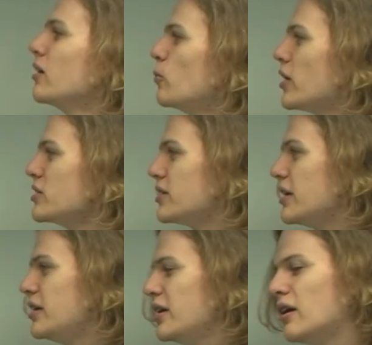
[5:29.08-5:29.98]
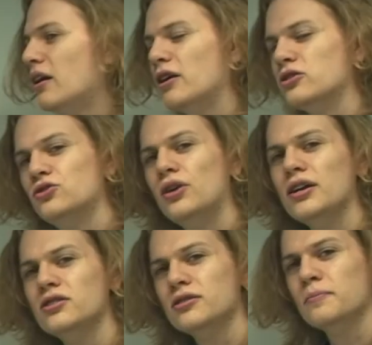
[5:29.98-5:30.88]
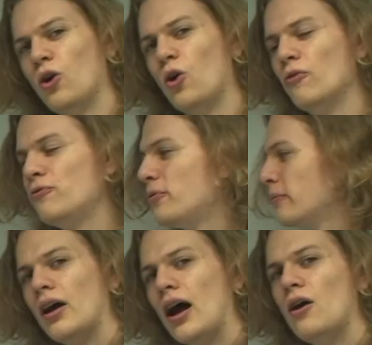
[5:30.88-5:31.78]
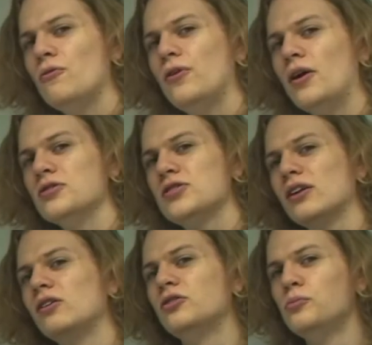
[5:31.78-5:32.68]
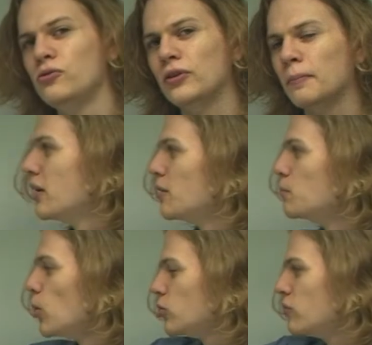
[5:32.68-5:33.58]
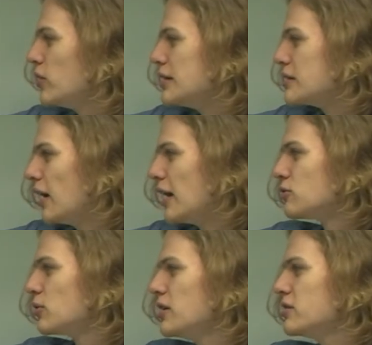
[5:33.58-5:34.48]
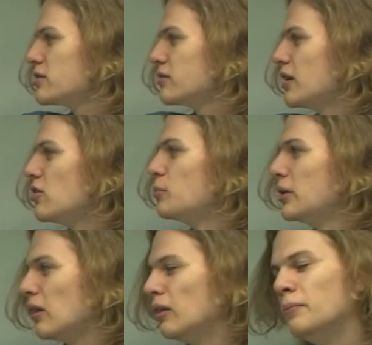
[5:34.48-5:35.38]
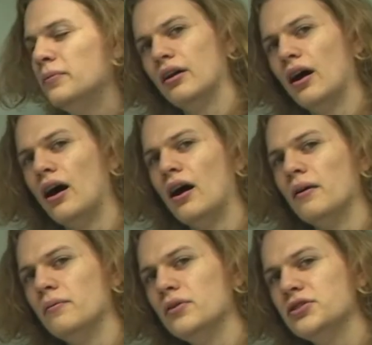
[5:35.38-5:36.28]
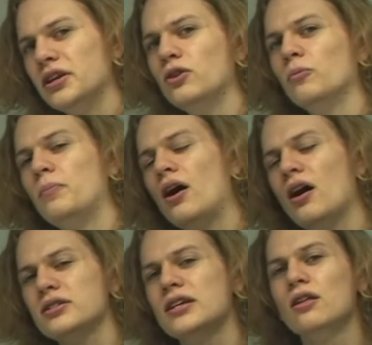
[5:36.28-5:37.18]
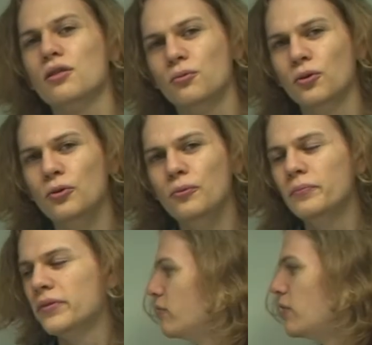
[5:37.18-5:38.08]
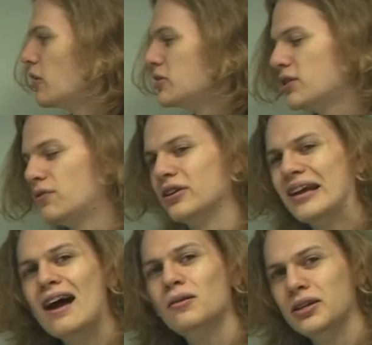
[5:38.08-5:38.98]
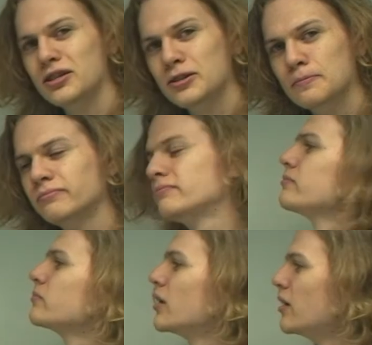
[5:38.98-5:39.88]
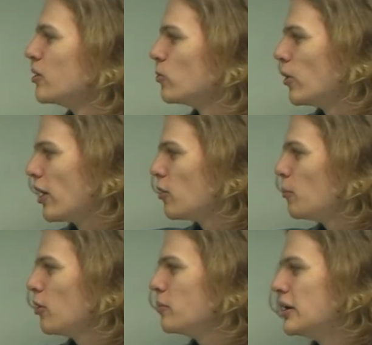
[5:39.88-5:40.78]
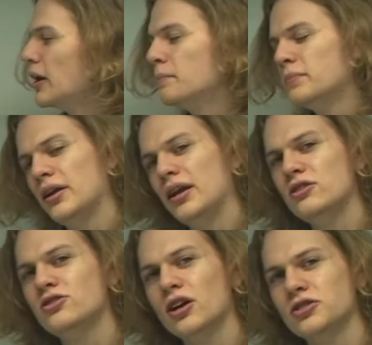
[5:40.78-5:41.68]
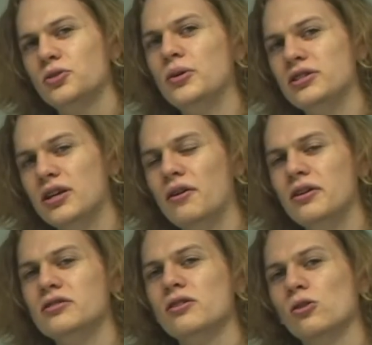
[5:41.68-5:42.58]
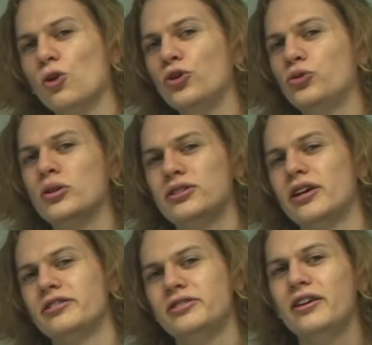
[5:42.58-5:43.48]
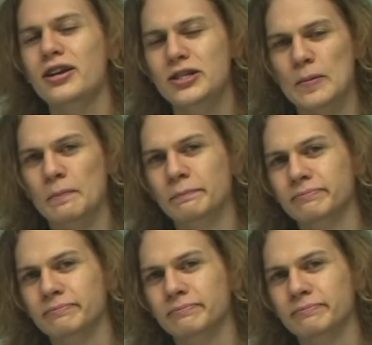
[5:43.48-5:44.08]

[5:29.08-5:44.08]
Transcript: We can see here a trace of how far a signal is moving. Most of these entries in the middle are the signal passing through various different carriers. Right at the bottom here, it starts to reach carriers close to its destination.